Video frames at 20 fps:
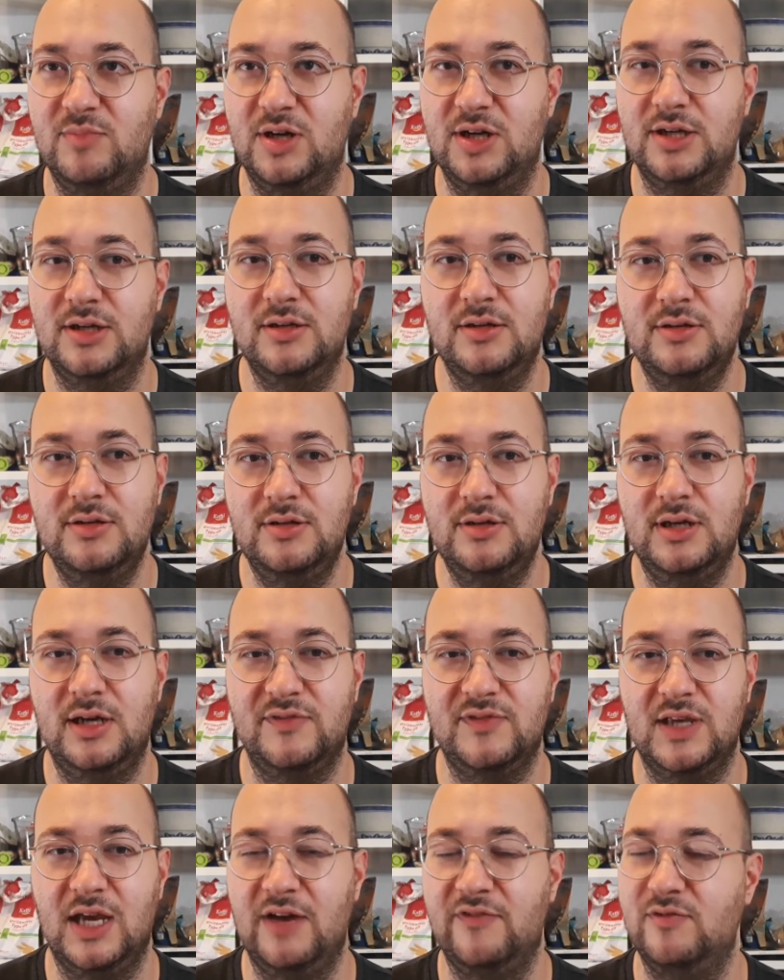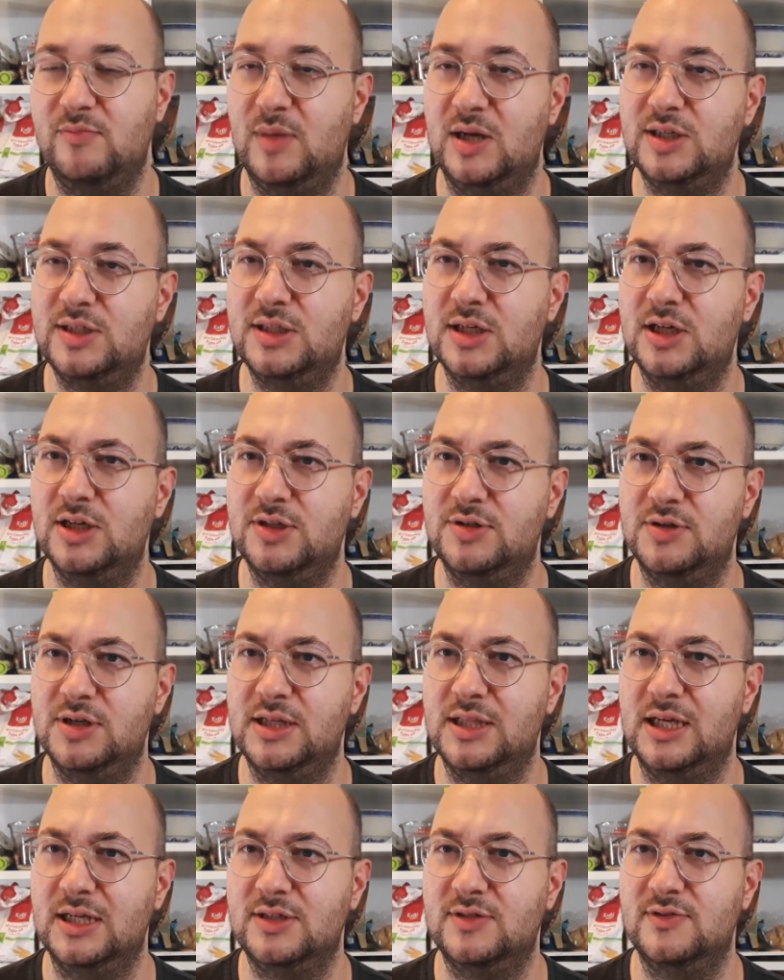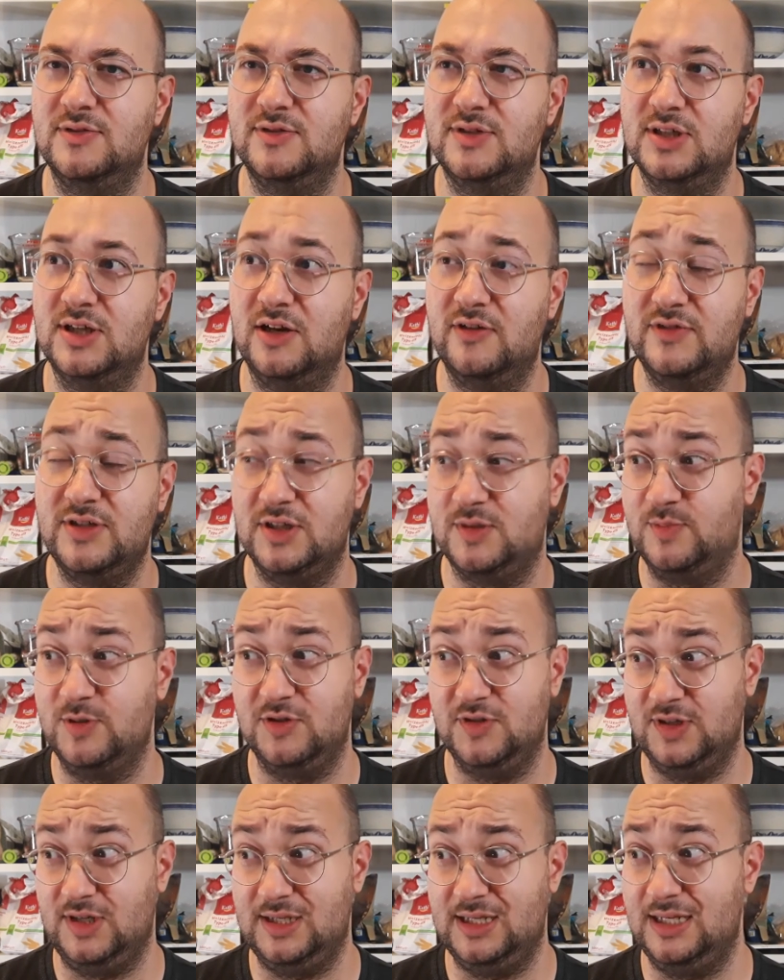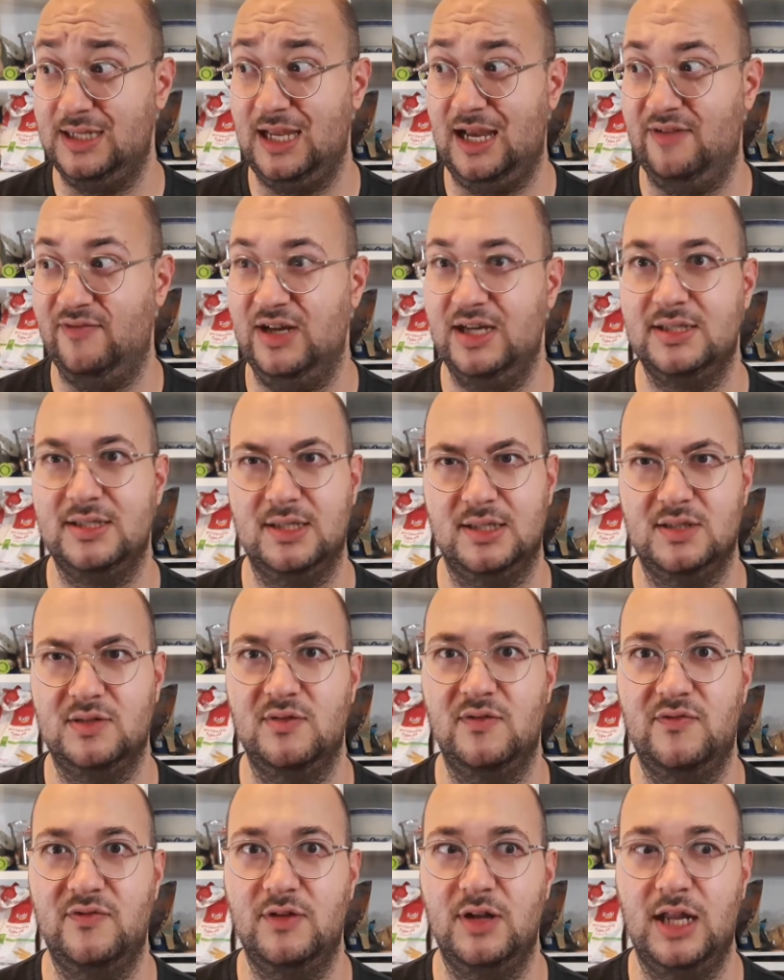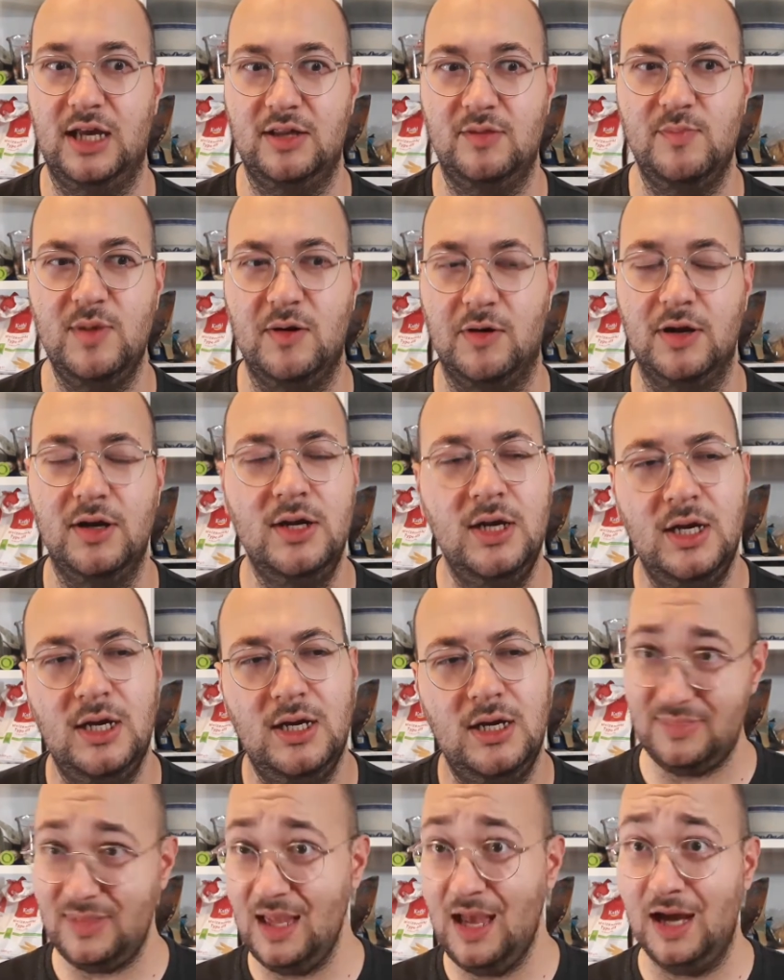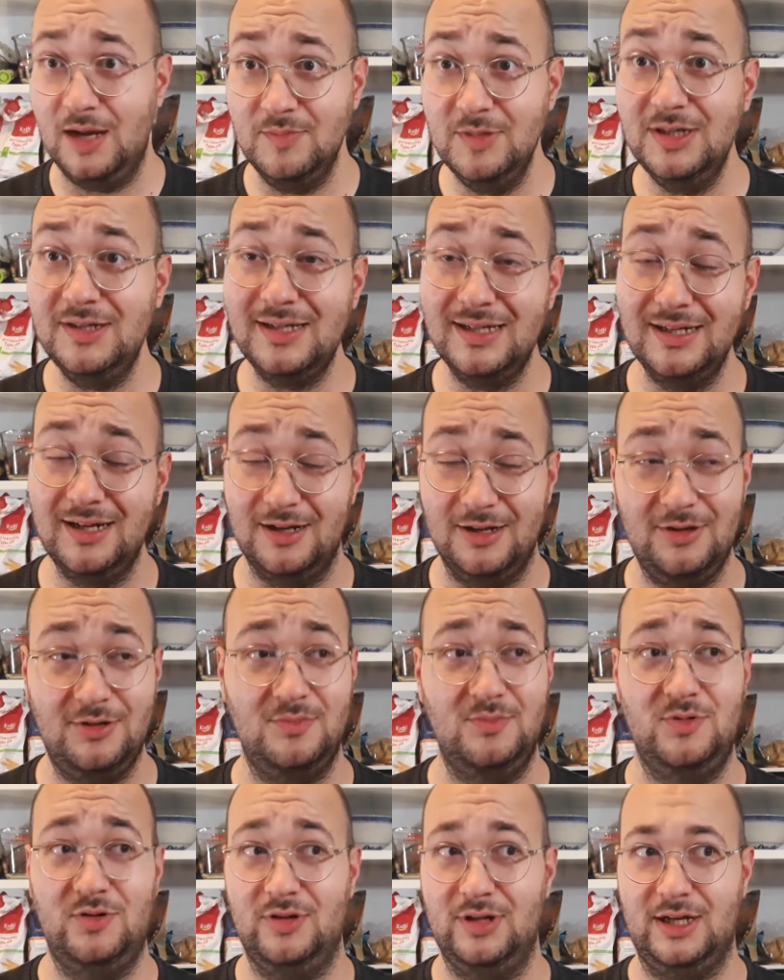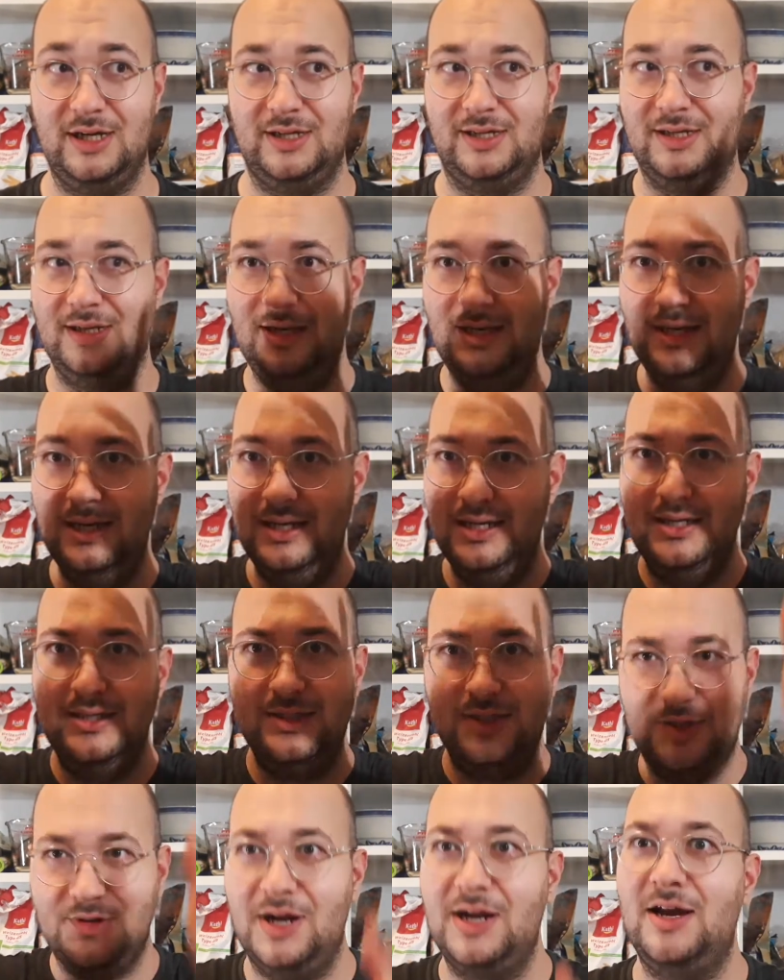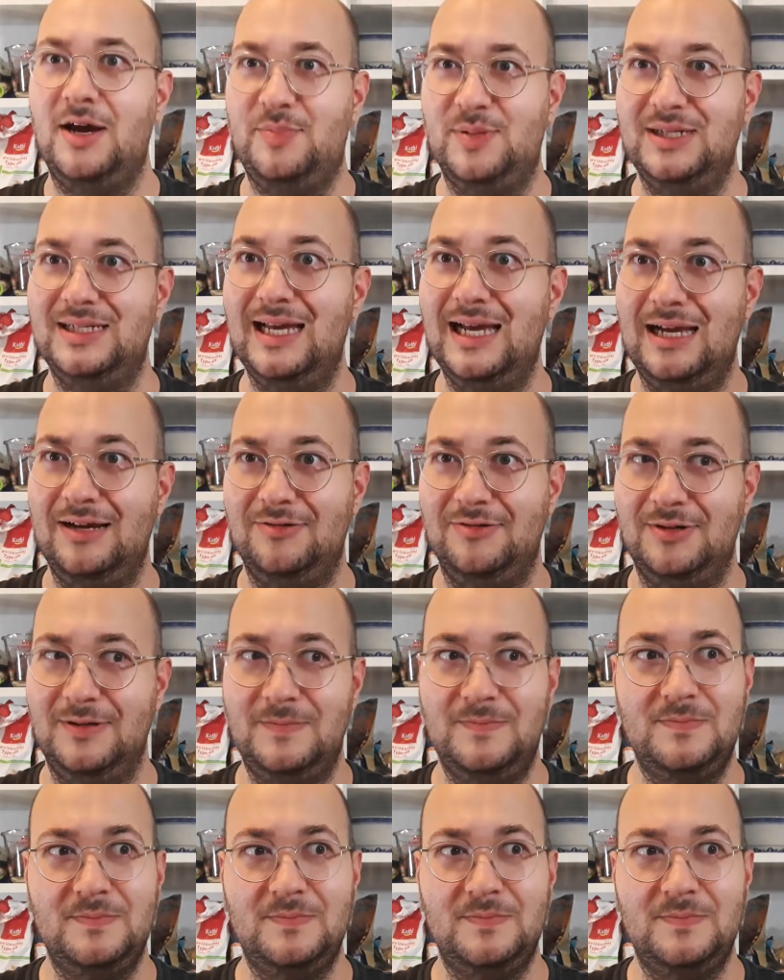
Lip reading: my surgery and that sort of stuff, just because I didn't have access to a full length mirror. I'm looking a lot more like straight up and down